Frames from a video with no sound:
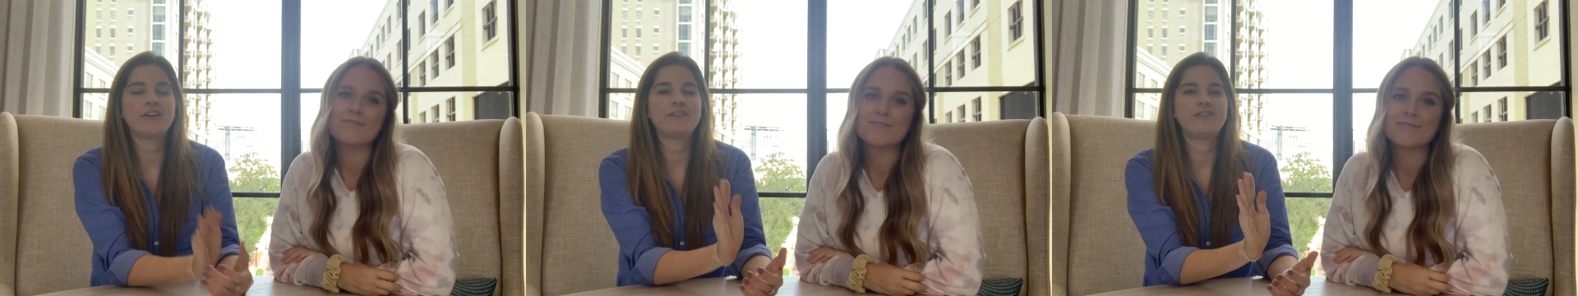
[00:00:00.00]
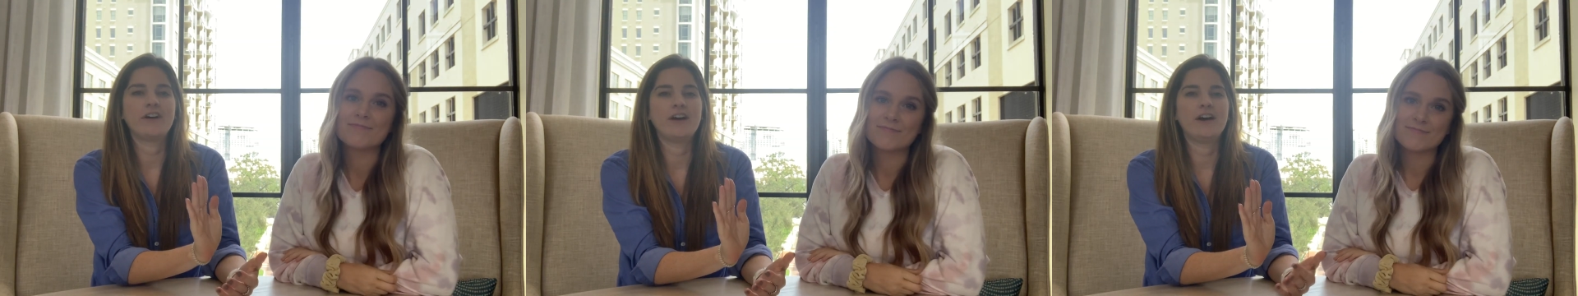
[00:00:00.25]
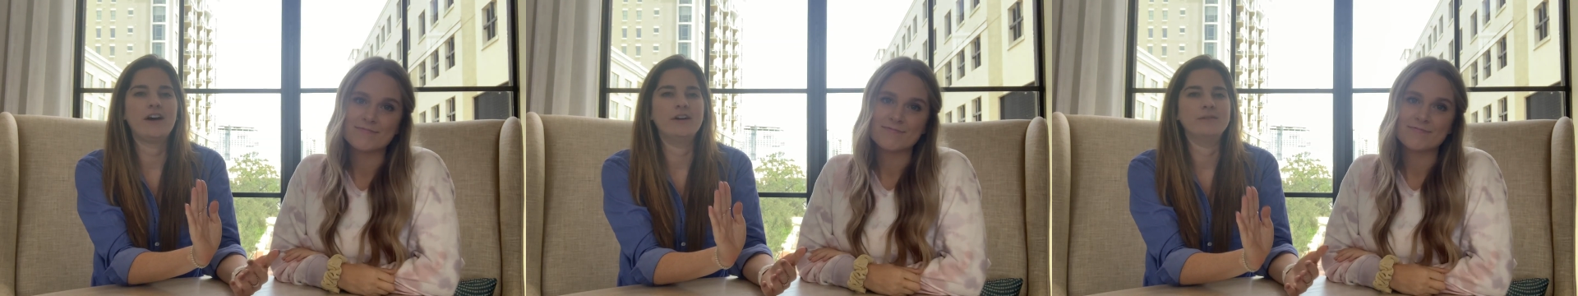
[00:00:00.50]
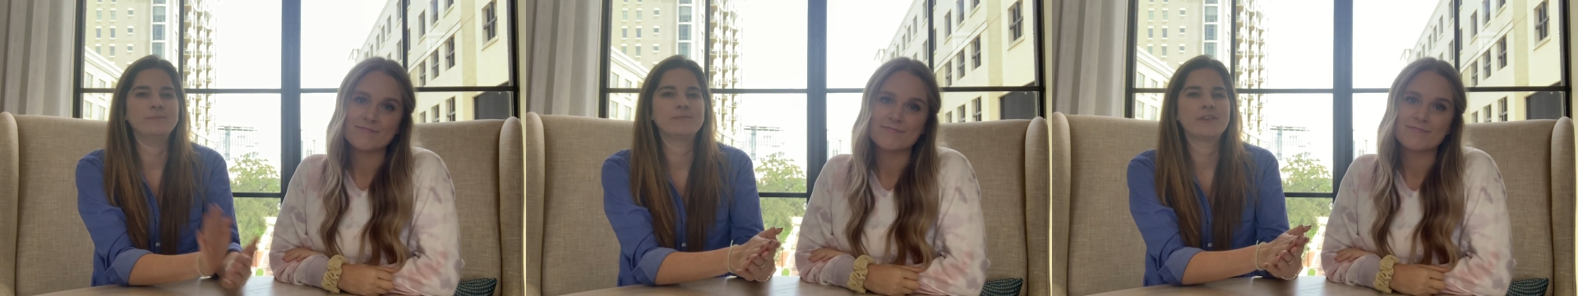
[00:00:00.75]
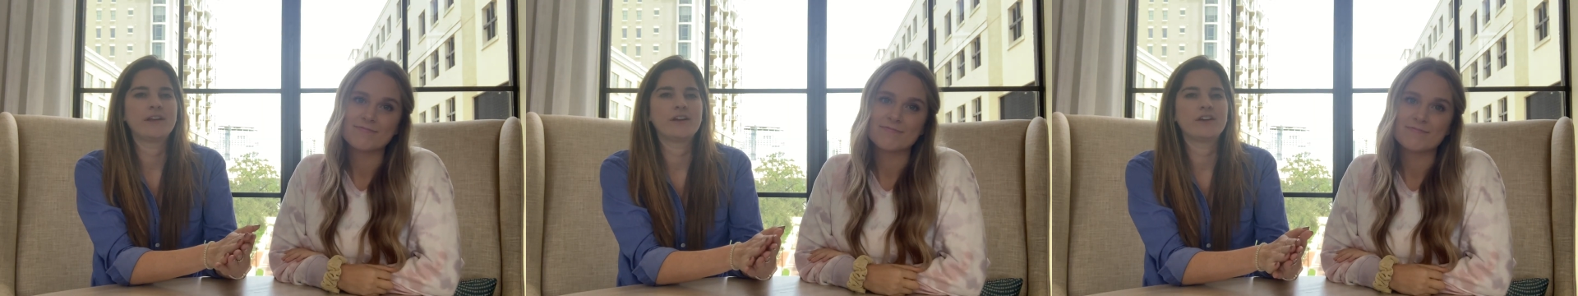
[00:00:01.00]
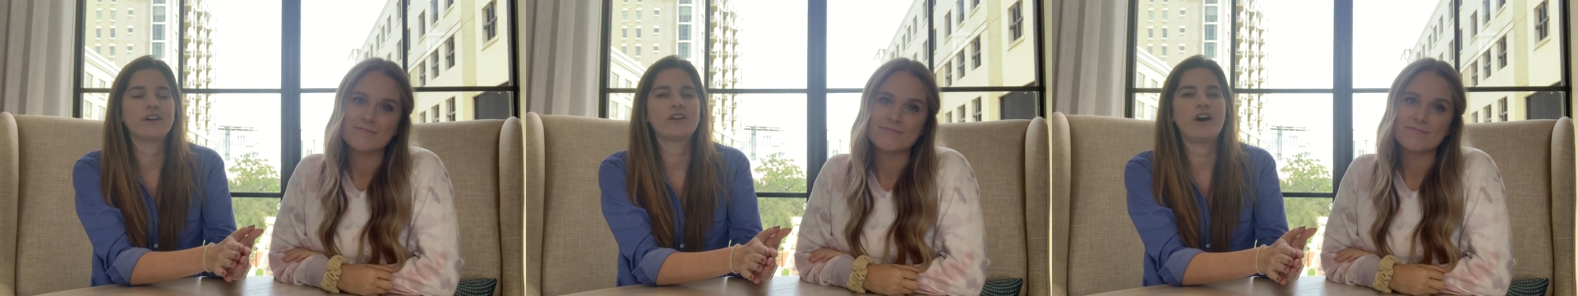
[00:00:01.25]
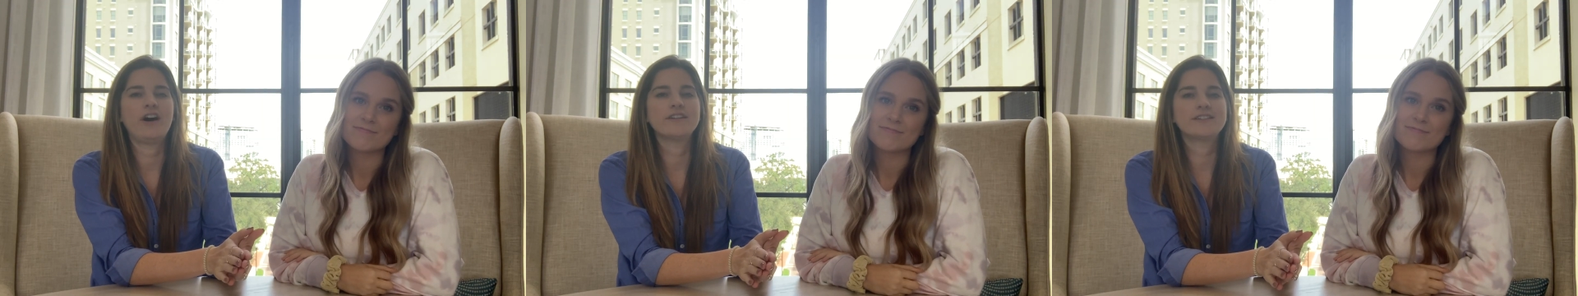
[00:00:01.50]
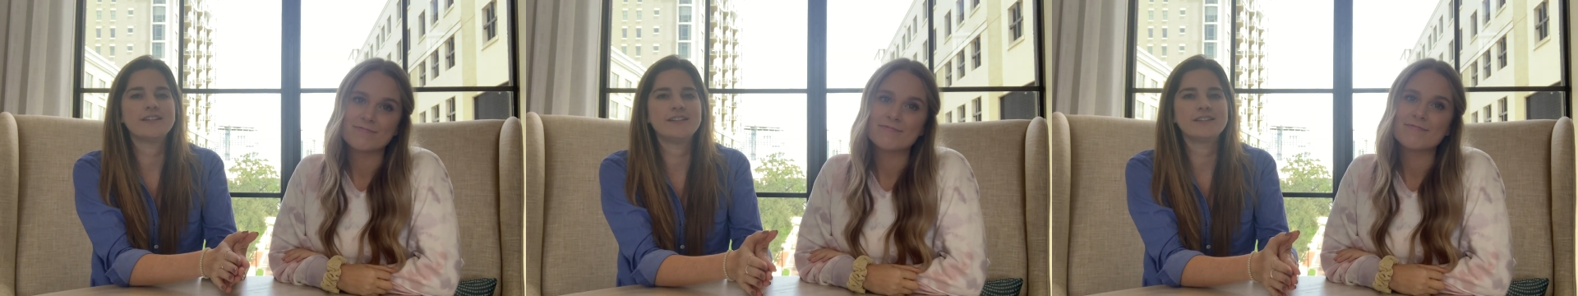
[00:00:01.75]
Speaker 1: of um, good
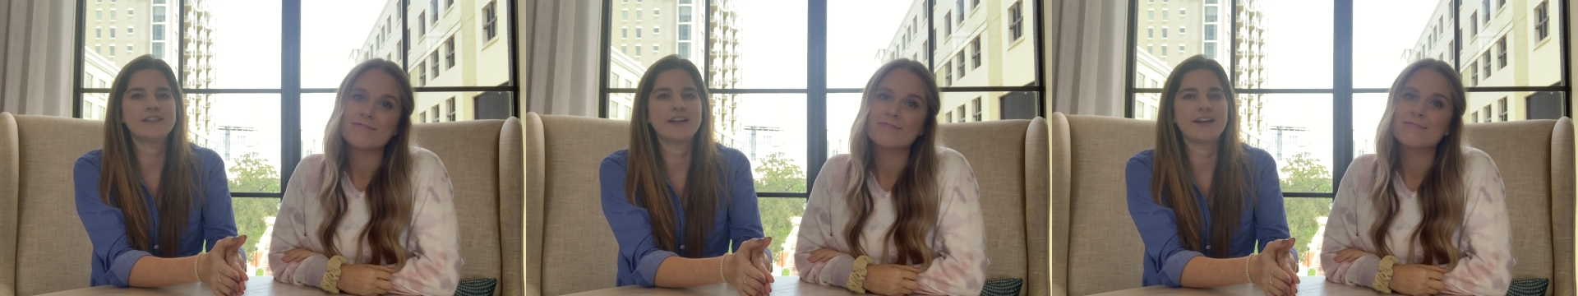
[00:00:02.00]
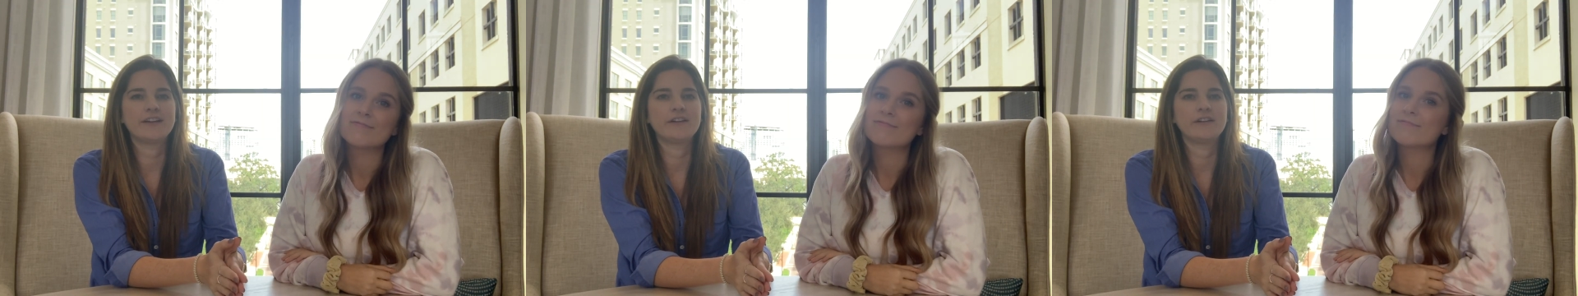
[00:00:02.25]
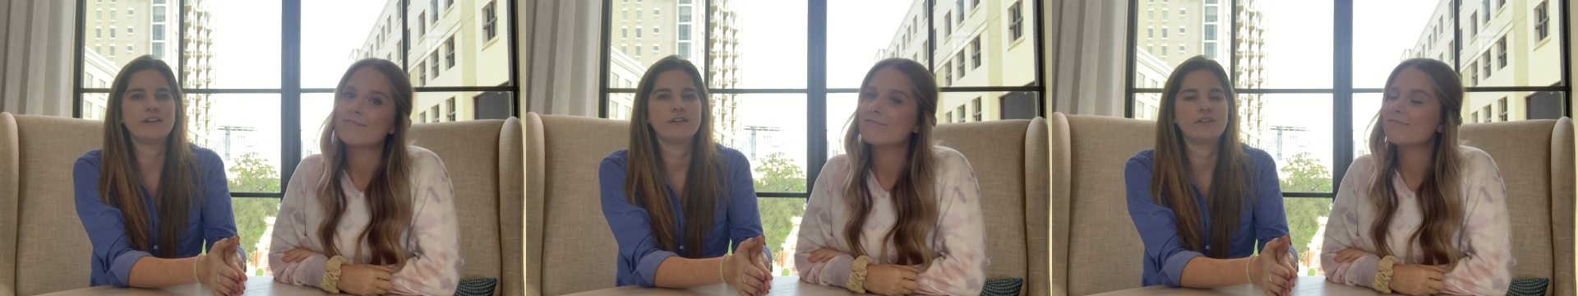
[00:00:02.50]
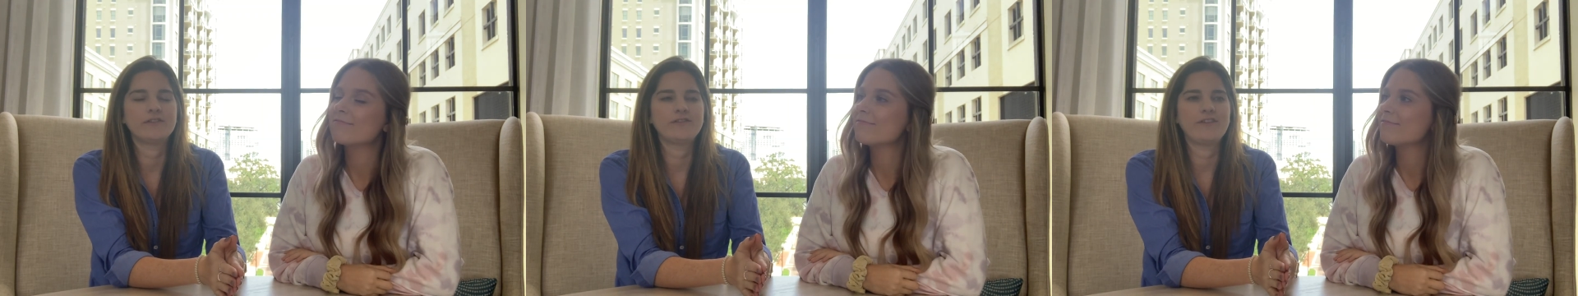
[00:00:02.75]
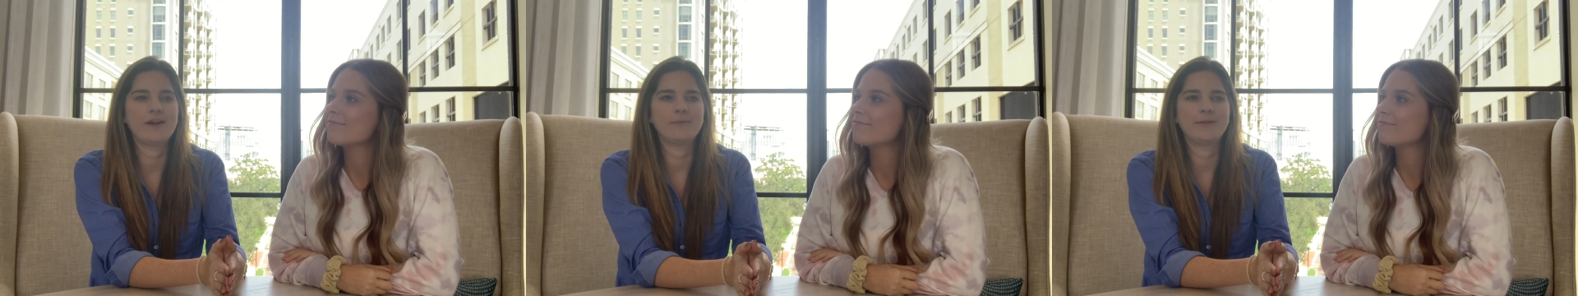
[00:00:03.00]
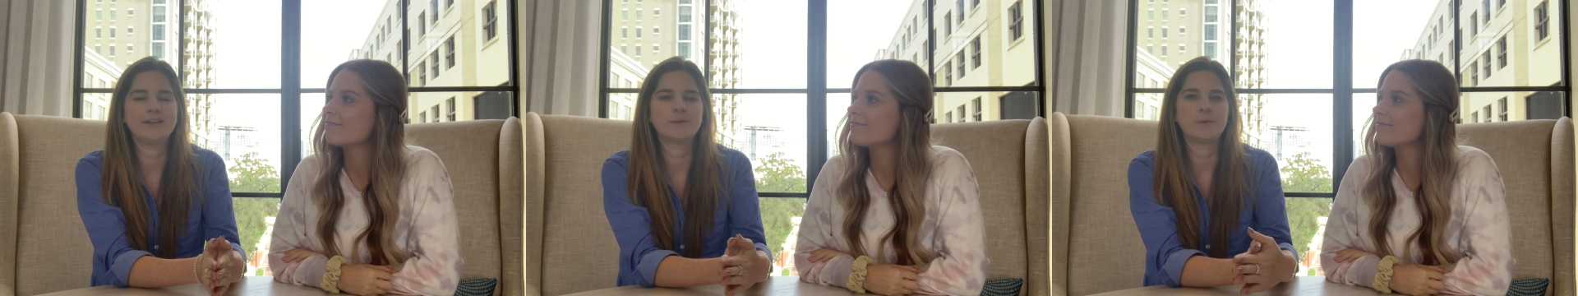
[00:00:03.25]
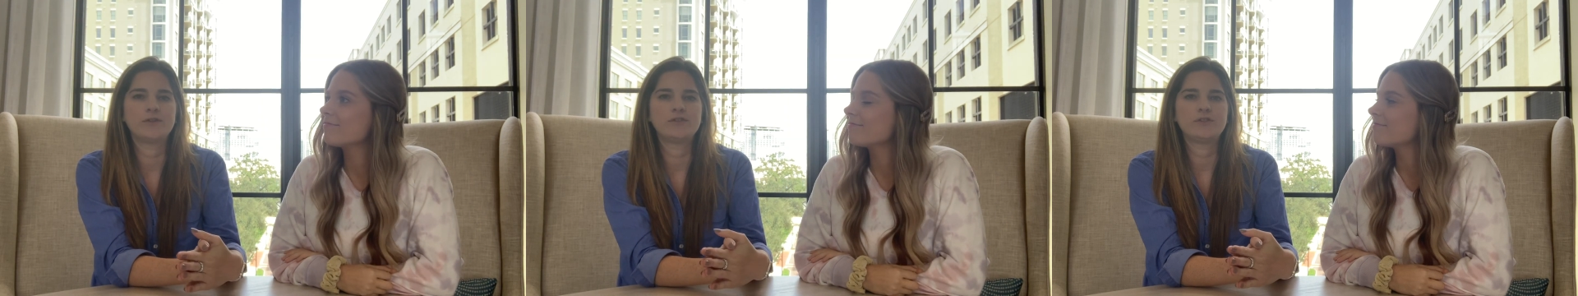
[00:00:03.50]
causes and families with